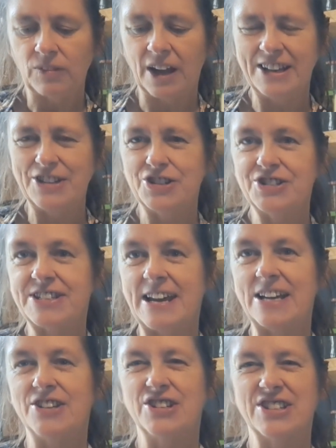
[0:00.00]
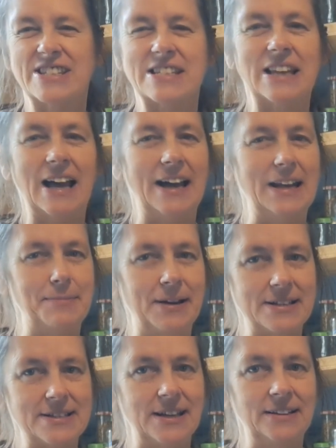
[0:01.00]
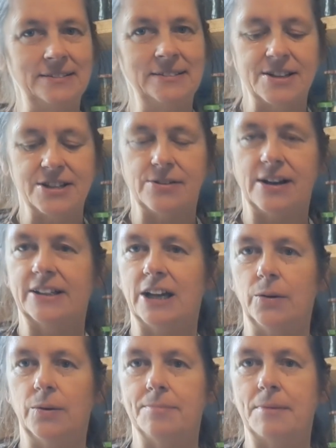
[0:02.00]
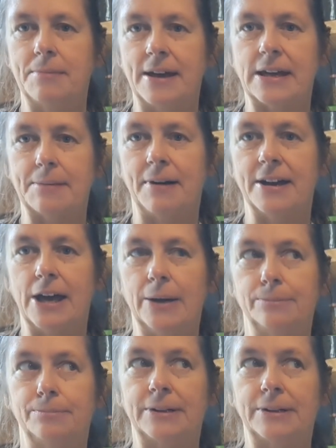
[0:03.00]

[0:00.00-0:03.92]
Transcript: And it just tastes just slightly better. So I'd go with making my own.